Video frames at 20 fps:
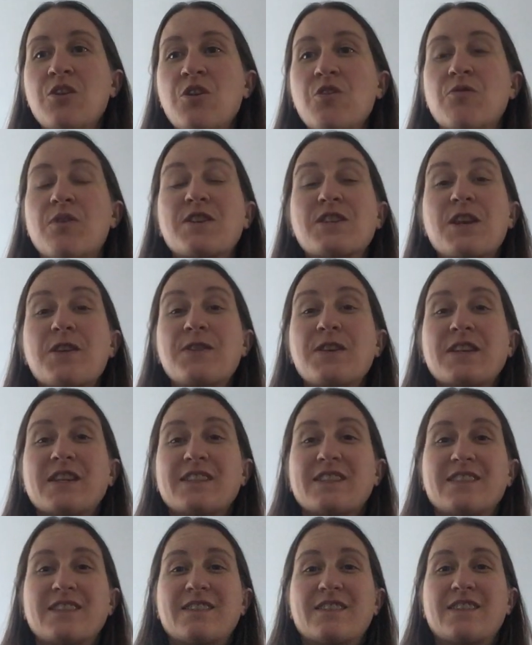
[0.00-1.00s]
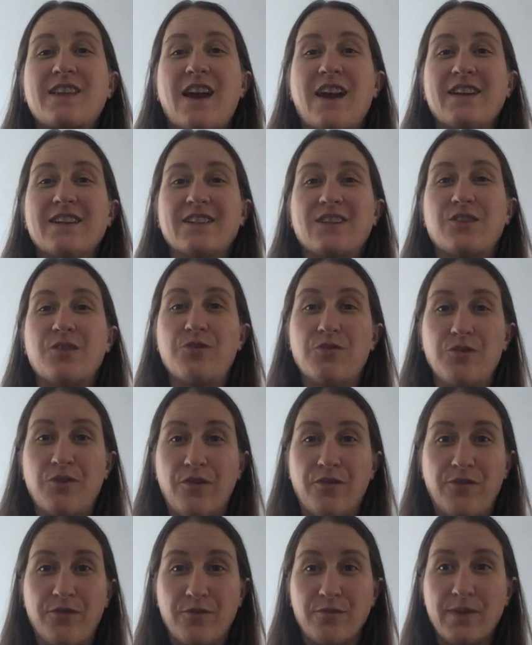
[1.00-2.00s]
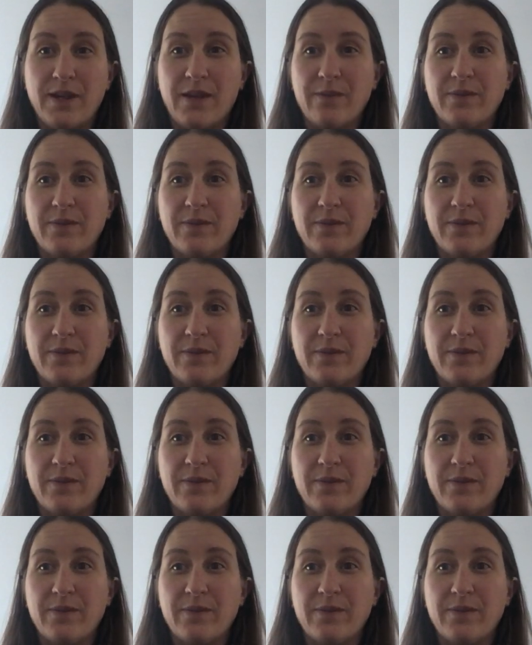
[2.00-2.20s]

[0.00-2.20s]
which I think is kind of cool for me,